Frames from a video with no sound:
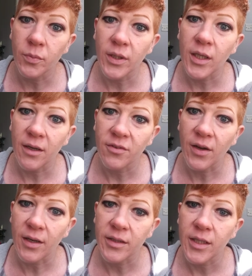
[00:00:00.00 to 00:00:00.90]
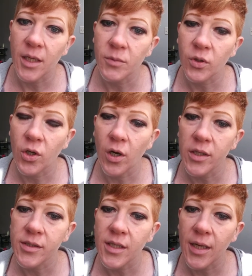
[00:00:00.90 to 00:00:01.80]
But I finally come
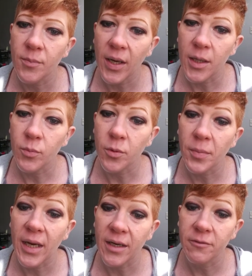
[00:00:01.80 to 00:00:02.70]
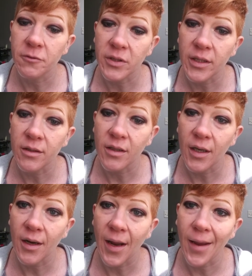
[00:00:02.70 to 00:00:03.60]
across a paper pamphlet
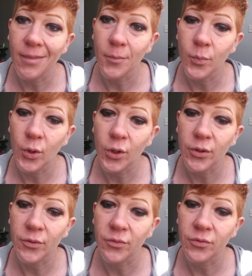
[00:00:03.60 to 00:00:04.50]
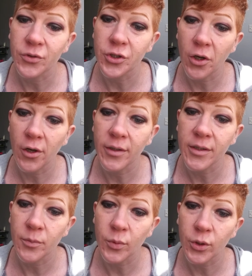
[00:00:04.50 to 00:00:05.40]
that had the book of John
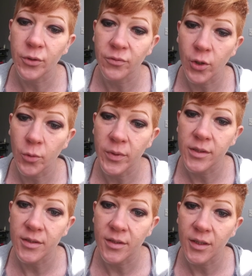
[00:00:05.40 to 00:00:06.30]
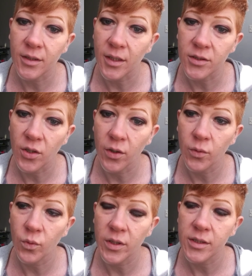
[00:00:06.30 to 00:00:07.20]
and the book of Romans in it, and that's all
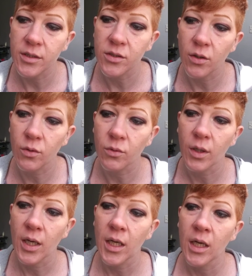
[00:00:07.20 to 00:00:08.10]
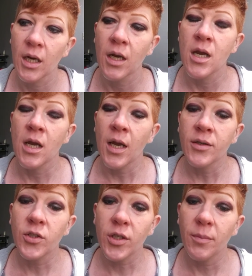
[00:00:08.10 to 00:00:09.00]
it was. So I
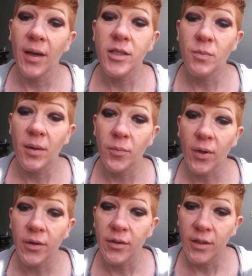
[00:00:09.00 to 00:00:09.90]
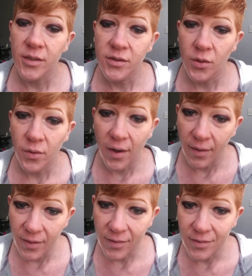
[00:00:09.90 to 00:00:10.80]
took it back to my bunk and I said,
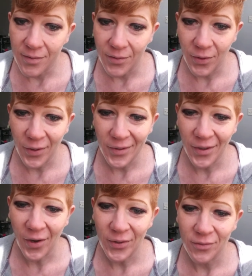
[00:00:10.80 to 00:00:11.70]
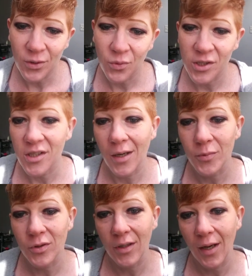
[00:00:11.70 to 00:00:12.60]
okay, God, I'll give you one
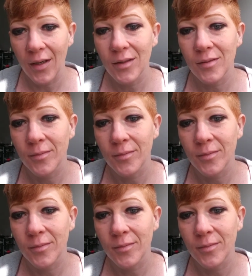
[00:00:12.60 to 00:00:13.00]
chapter a day.